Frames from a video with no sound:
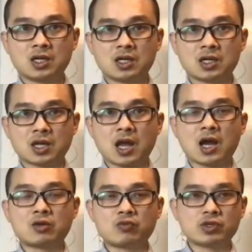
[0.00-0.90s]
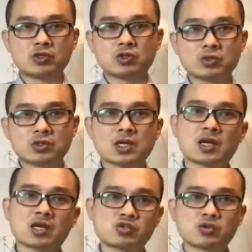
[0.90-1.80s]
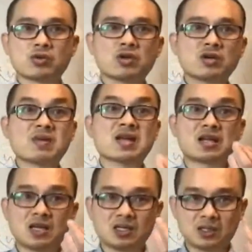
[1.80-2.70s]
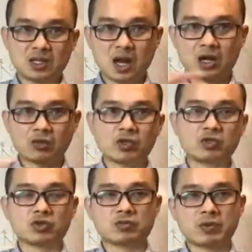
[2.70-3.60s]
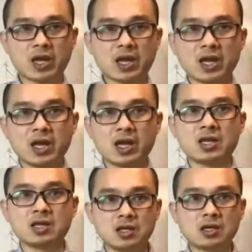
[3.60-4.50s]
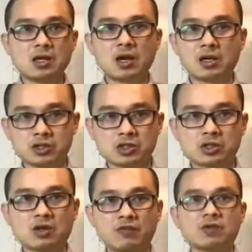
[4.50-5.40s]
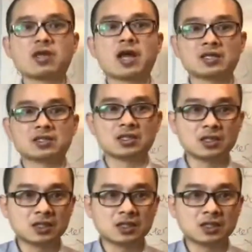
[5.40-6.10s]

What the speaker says: Okay, how do we choose? I show you in my class how do we choose, but in here I'll just give you the answer.